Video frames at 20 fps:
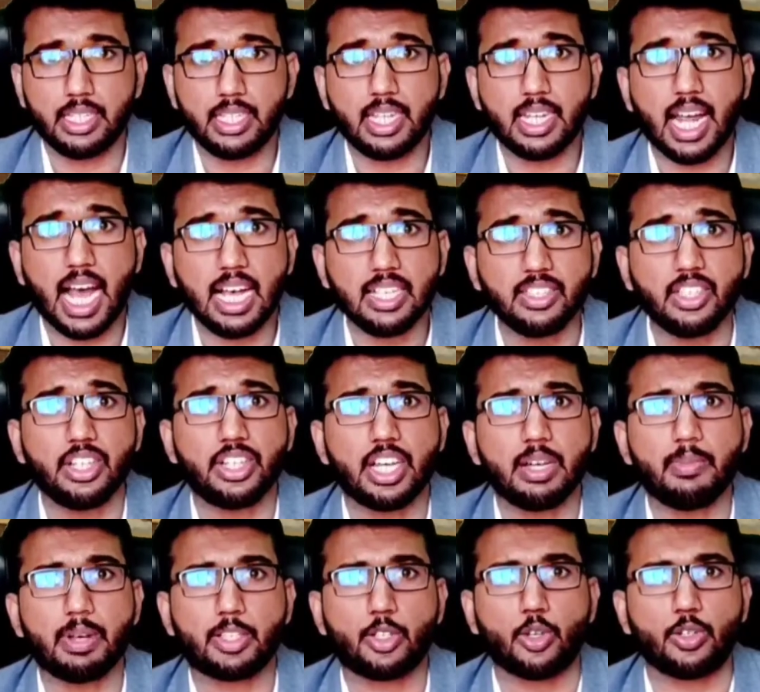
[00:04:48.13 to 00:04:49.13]
And the last
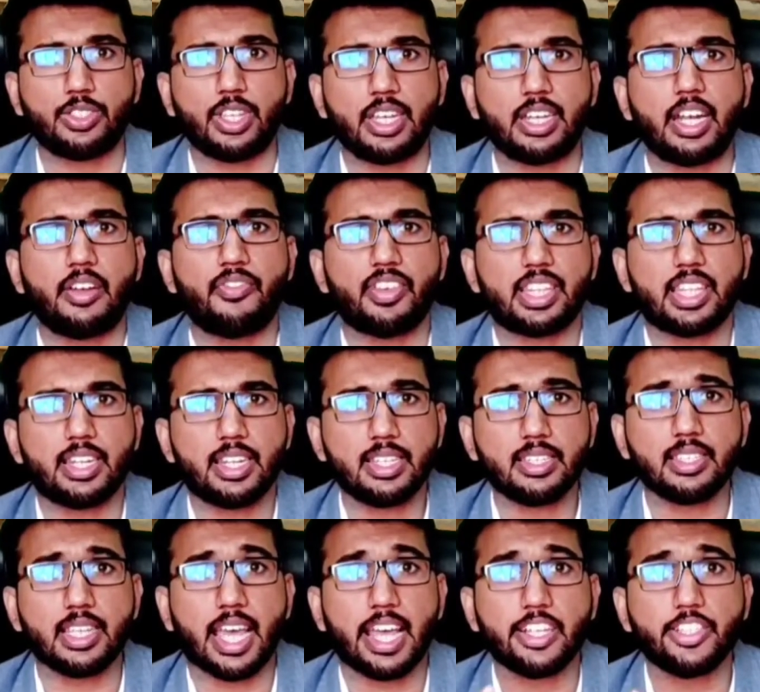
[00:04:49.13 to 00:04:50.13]
term associated with it
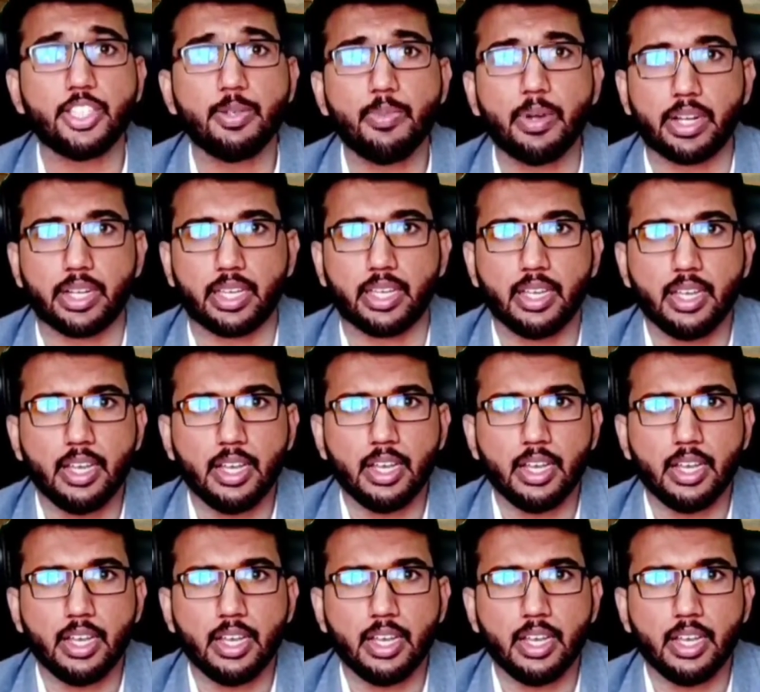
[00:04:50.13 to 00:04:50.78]
is hegemony.